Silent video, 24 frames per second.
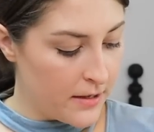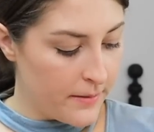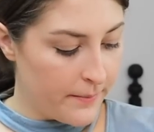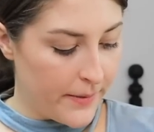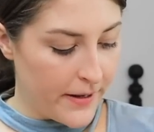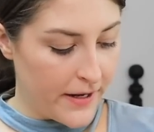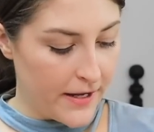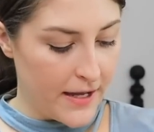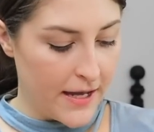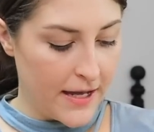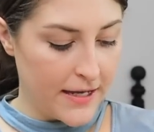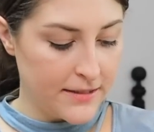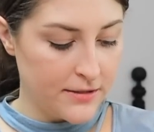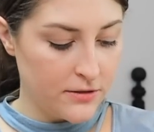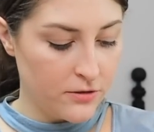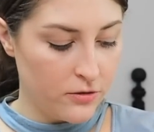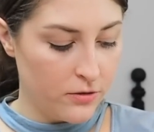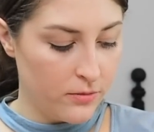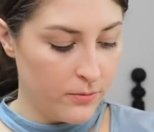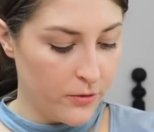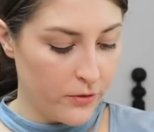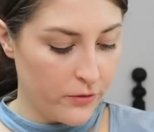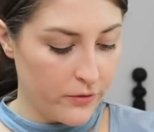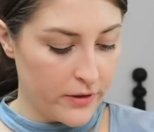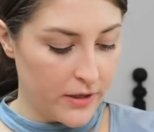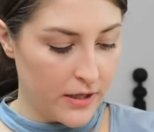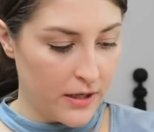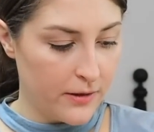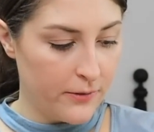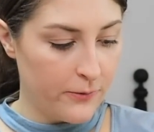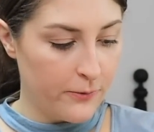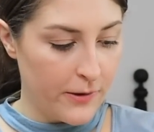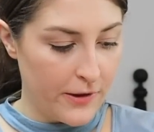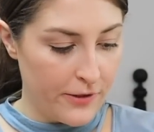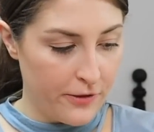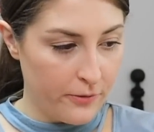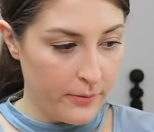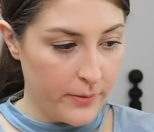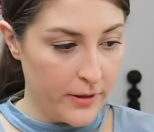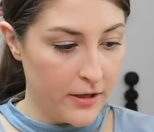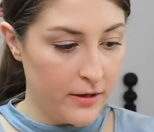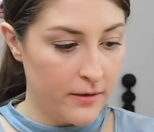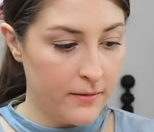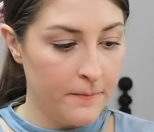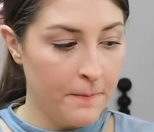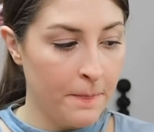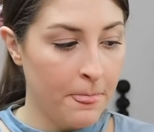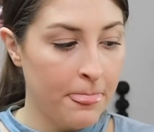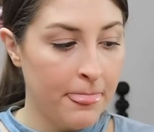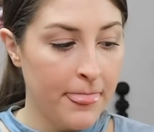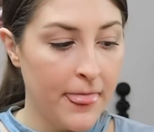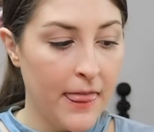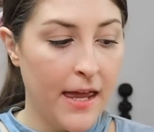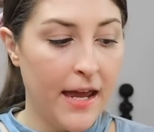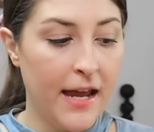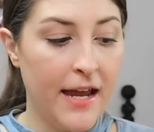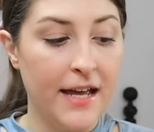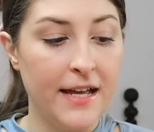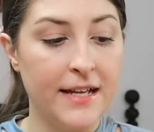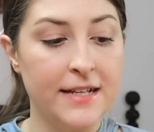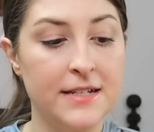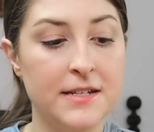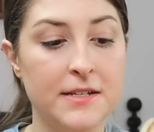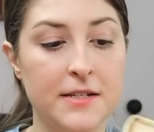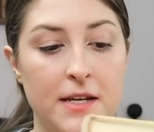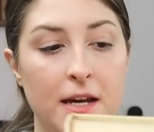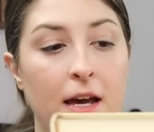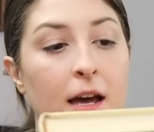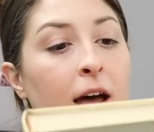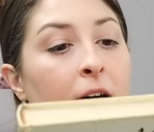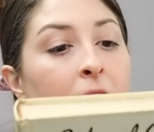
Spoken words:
by Hazel Marie Weatherman. And